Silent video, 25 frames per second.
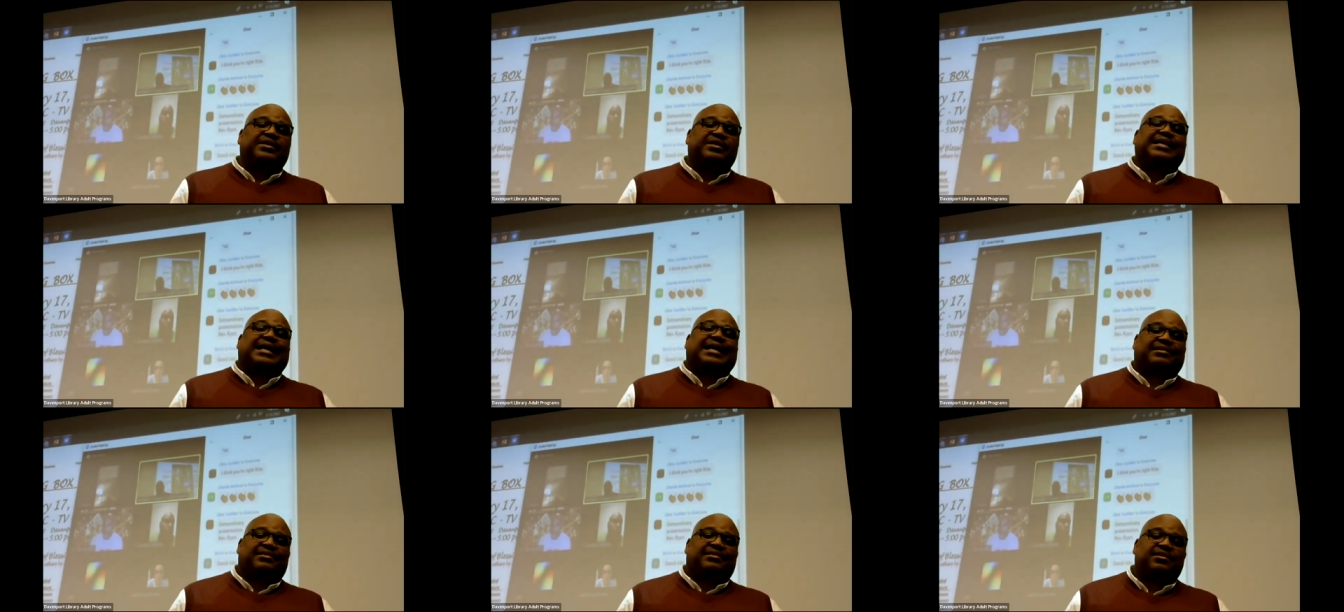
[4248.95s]

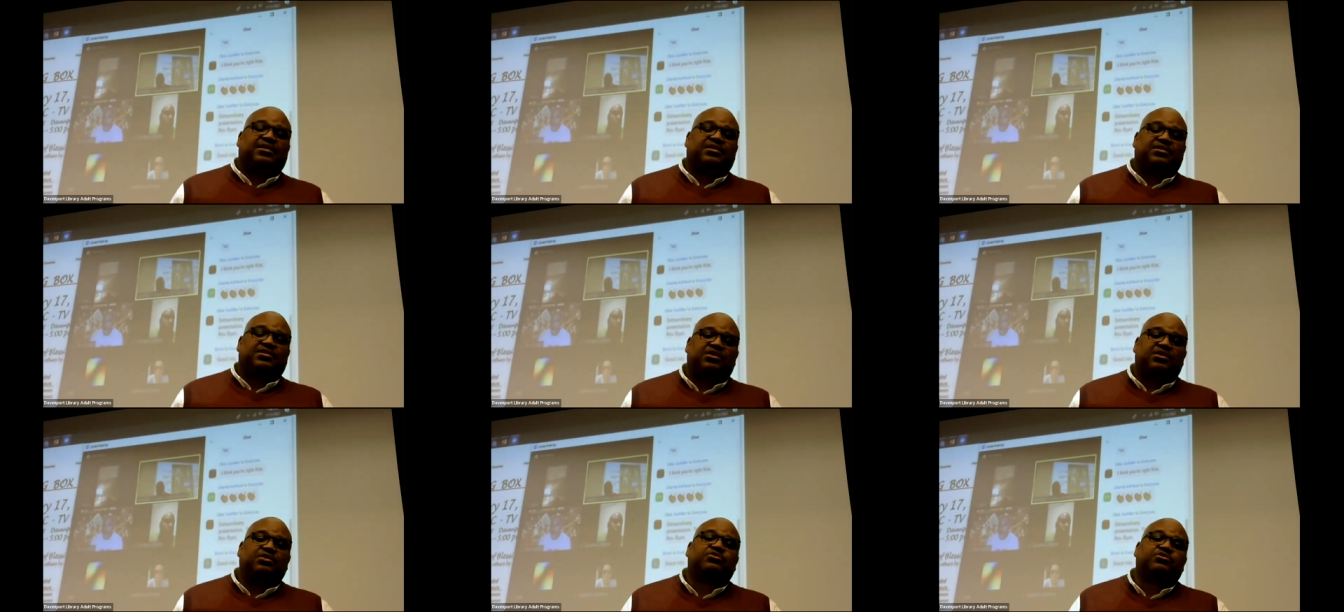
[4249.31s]
we got
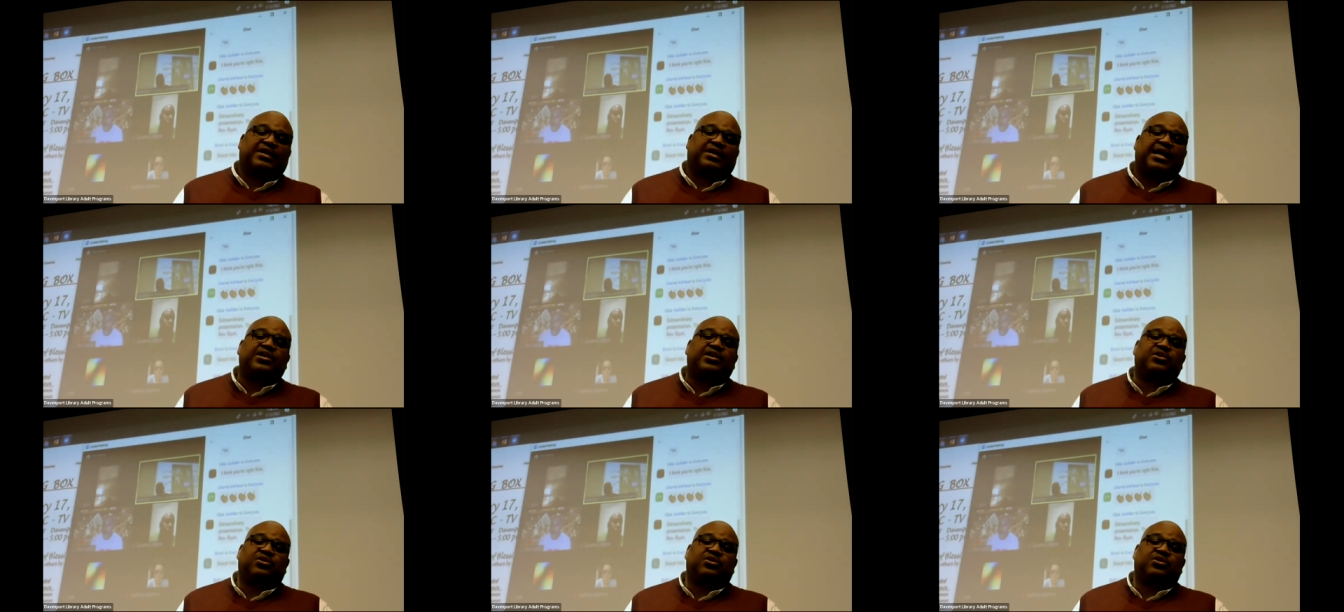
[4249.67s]
this. You
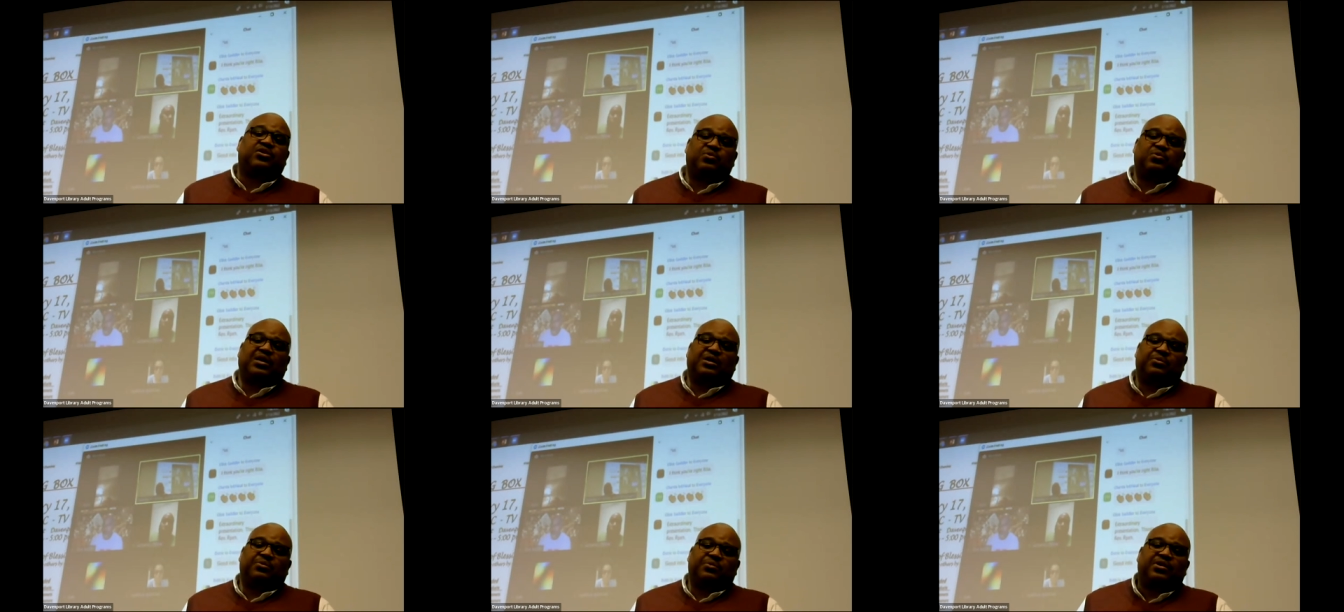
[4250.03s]
try it
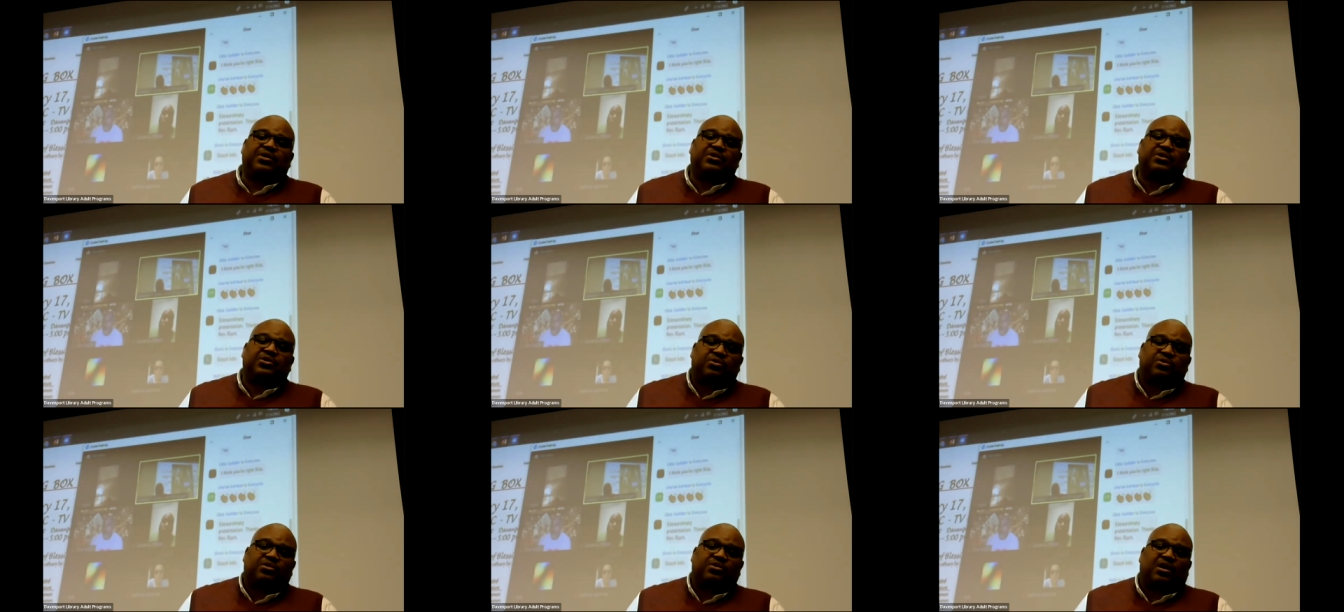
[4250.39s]
your way,
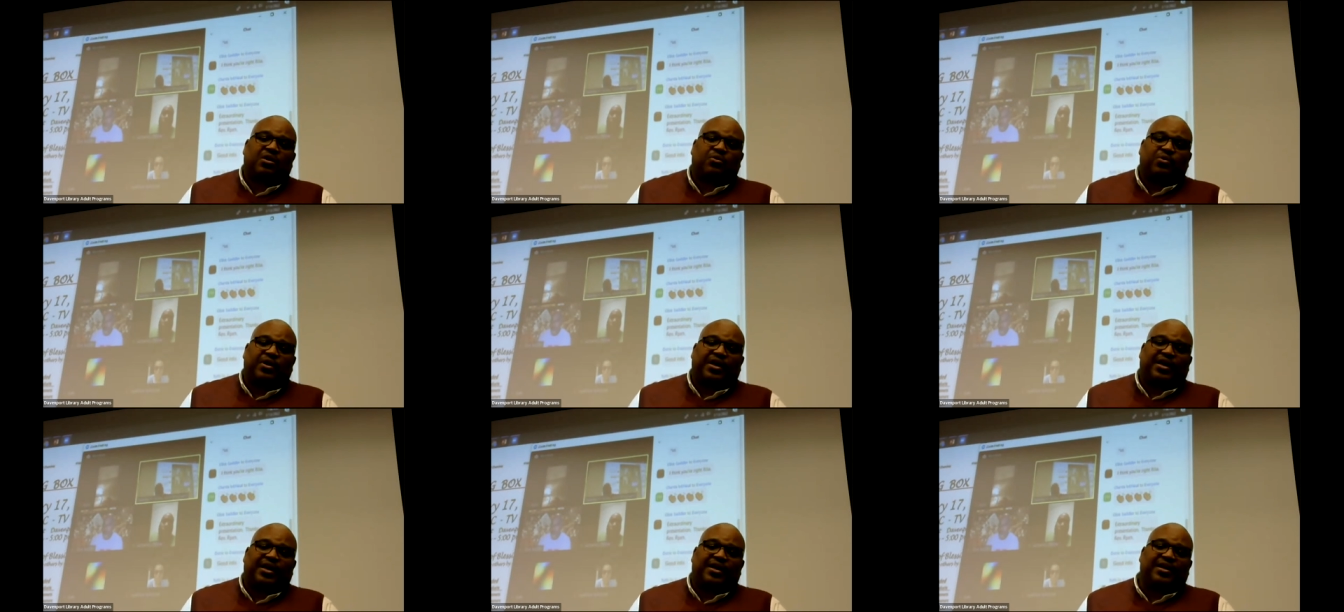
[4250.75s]
we're gonna do it
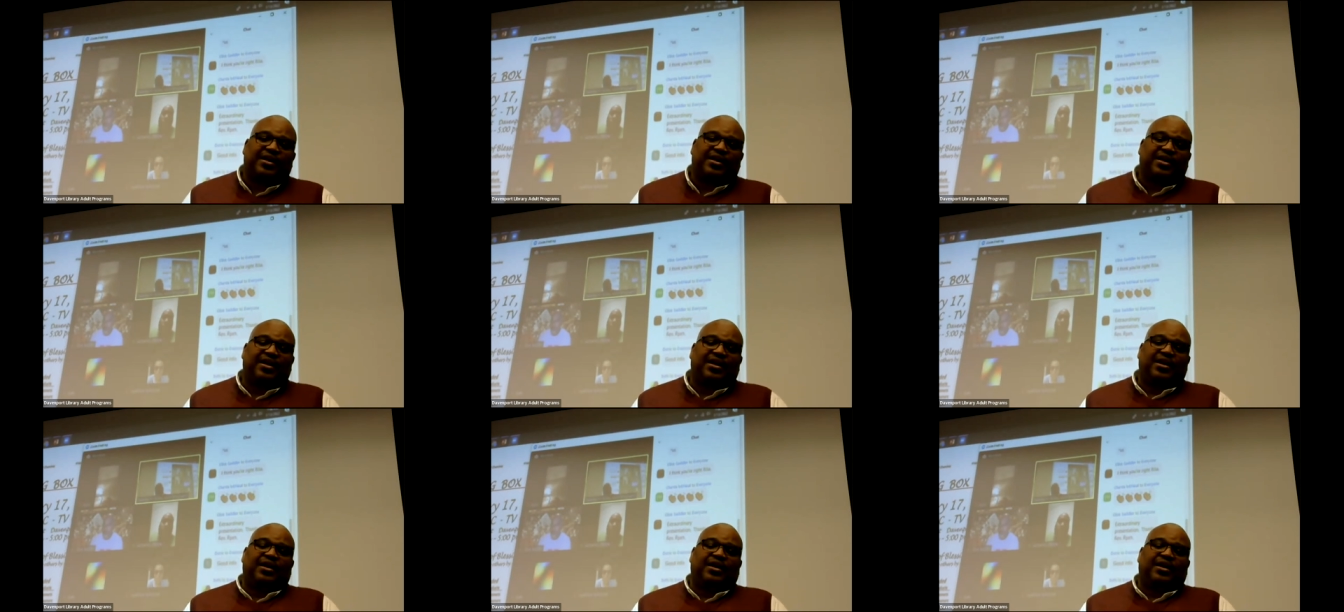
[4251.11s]
our way.